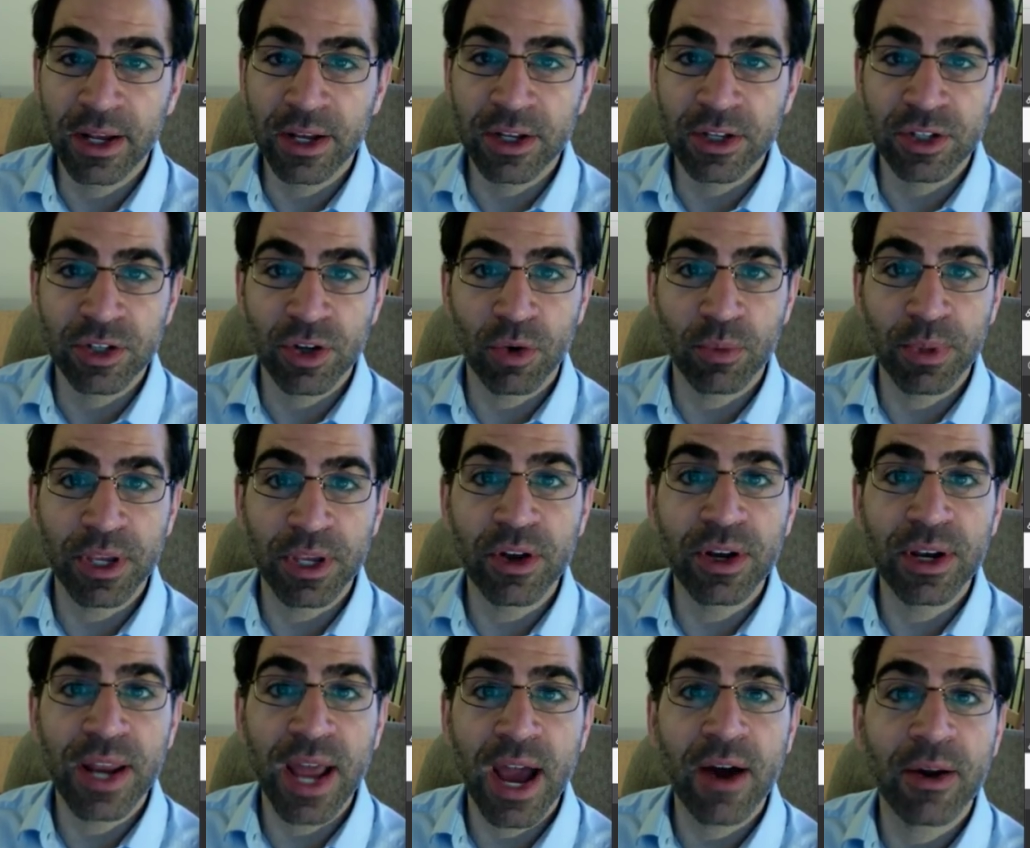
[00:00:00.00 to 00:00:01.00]
So it'd be
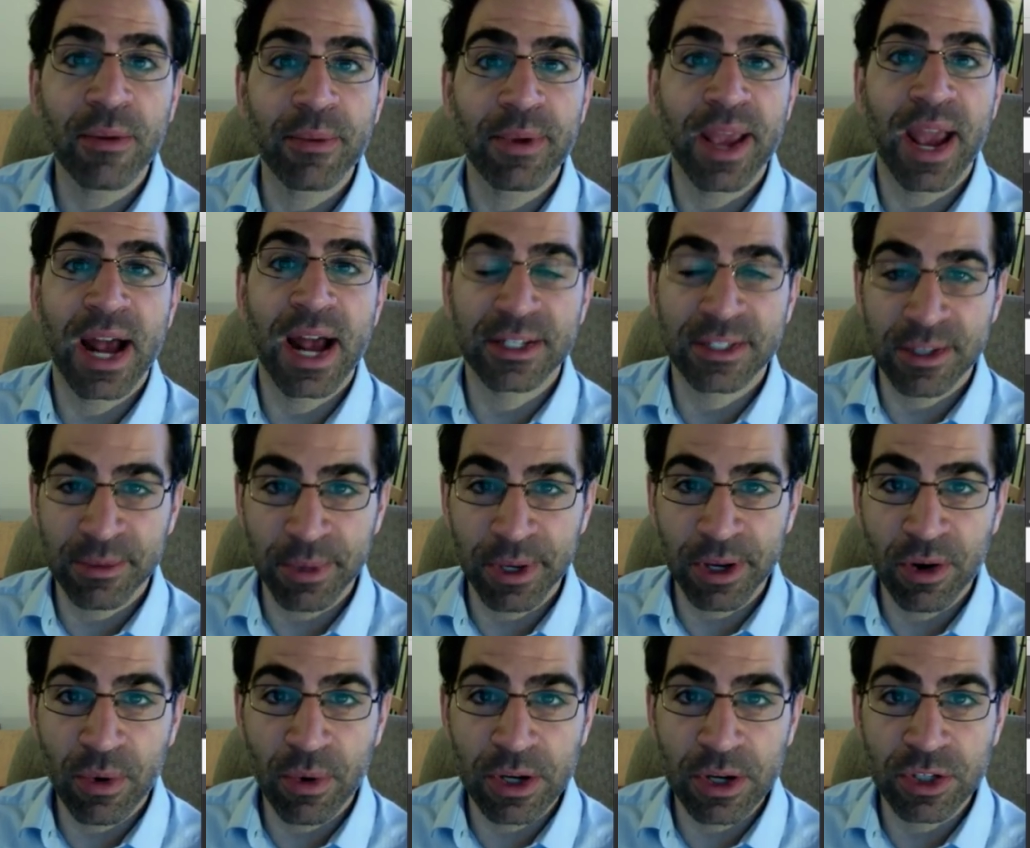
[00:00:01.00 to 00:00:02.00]
good now to be asking me
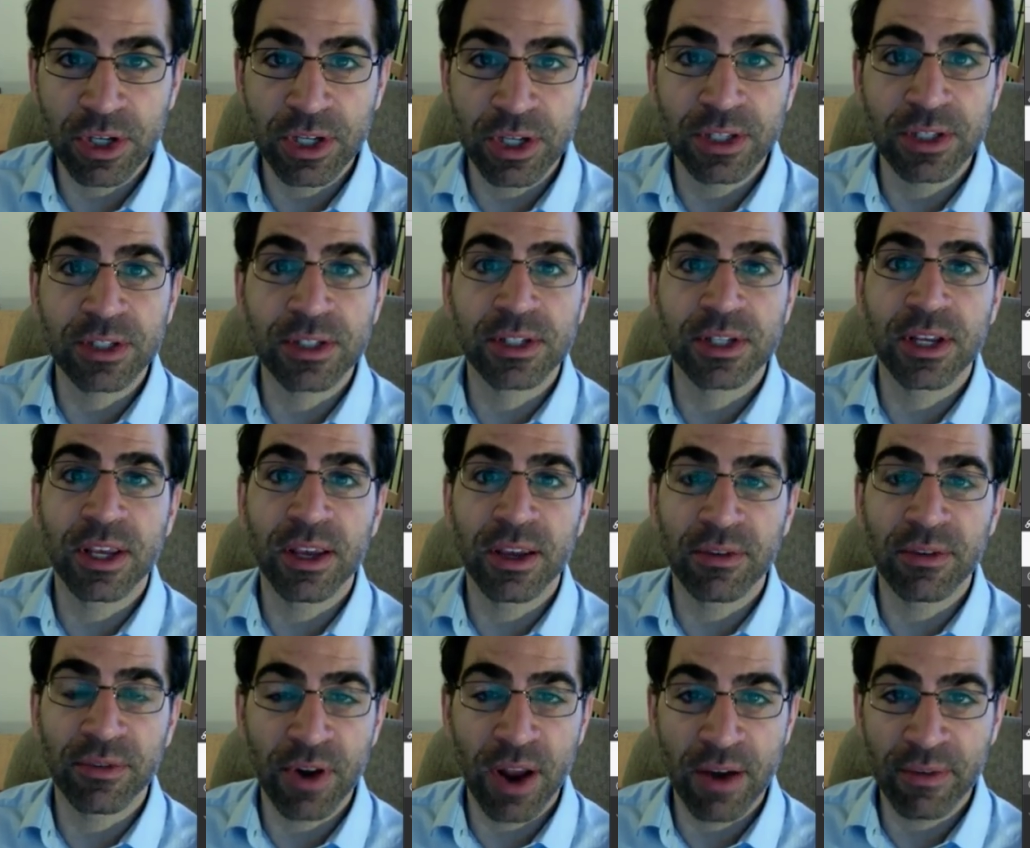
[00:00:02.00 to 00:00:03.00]
questions.
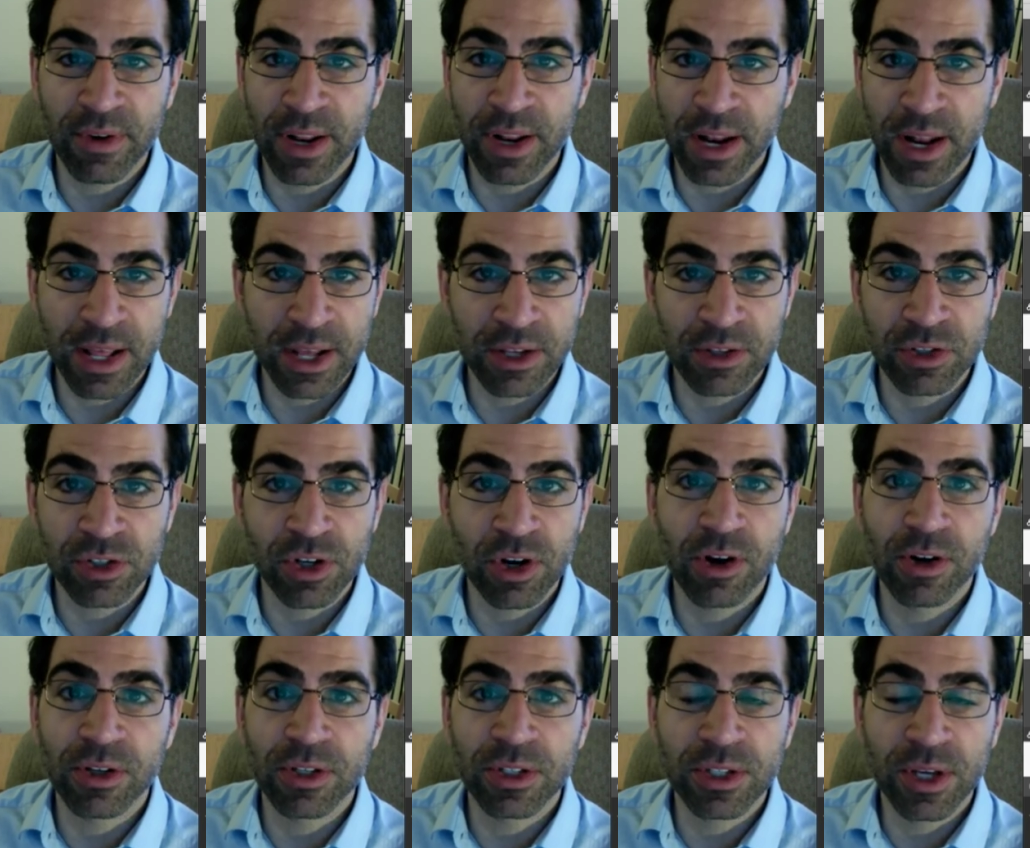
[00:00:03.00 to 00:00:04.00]
If you're having any
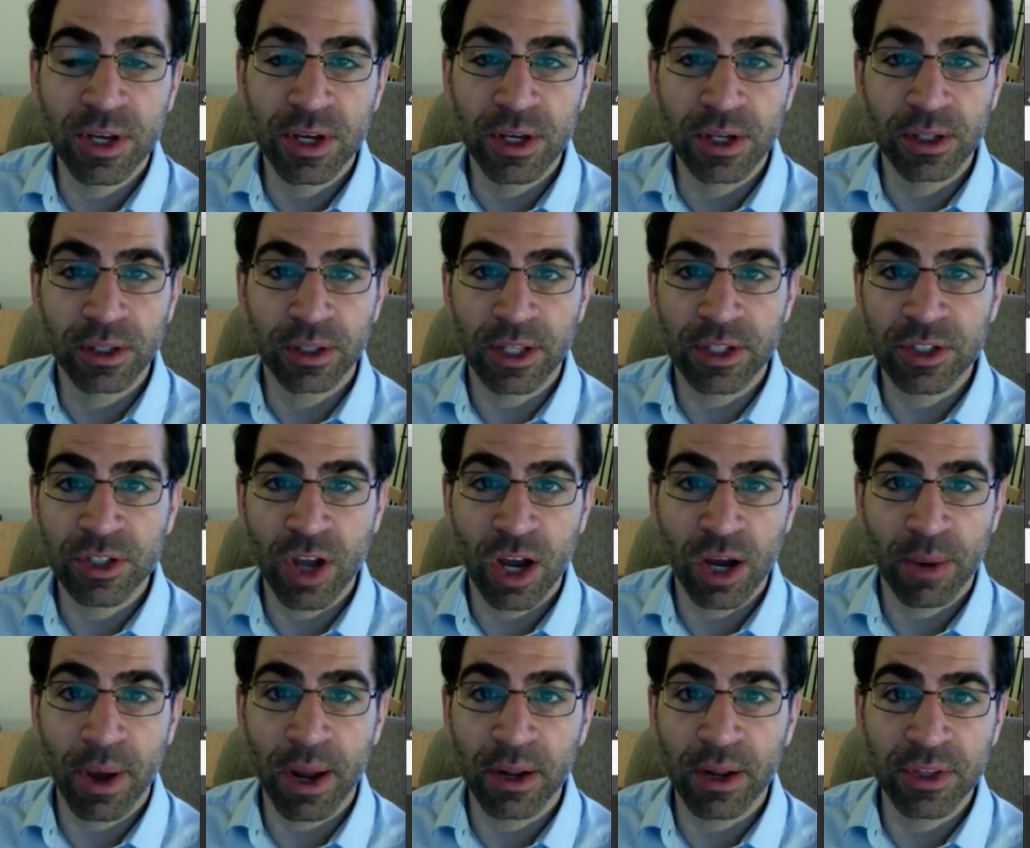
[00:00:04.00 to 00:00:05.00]
concerns, let's talk
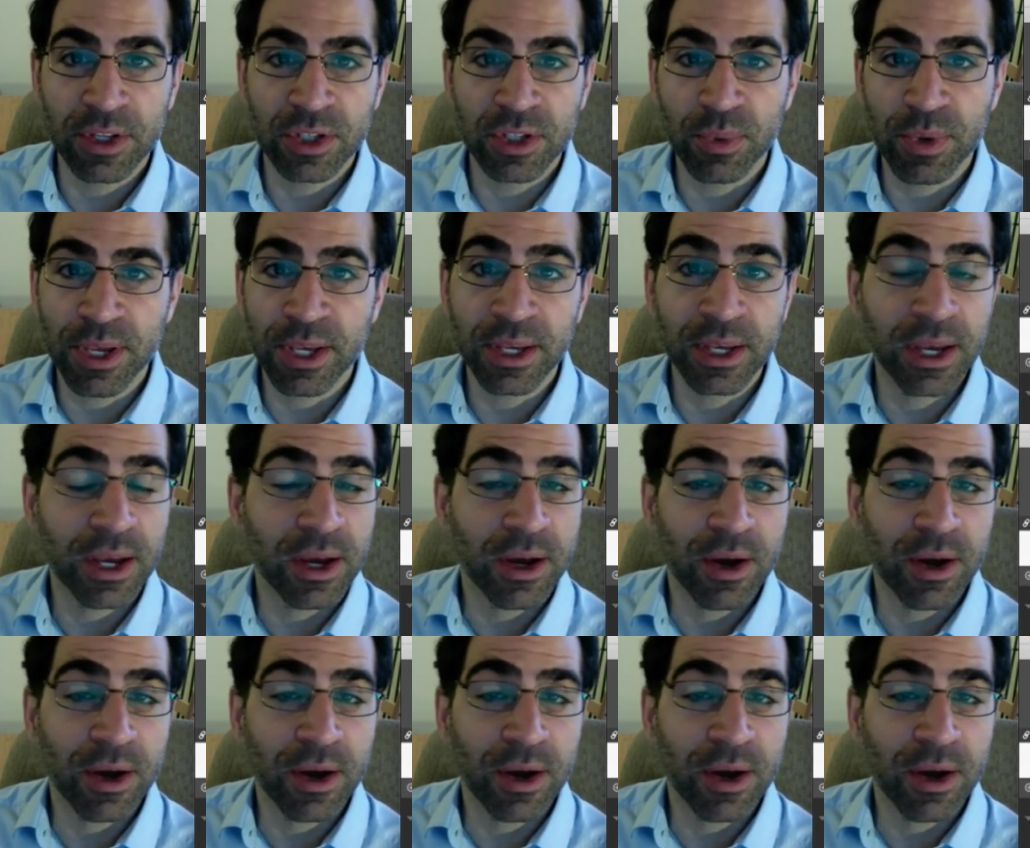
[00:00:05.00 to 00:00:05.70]
about it this week.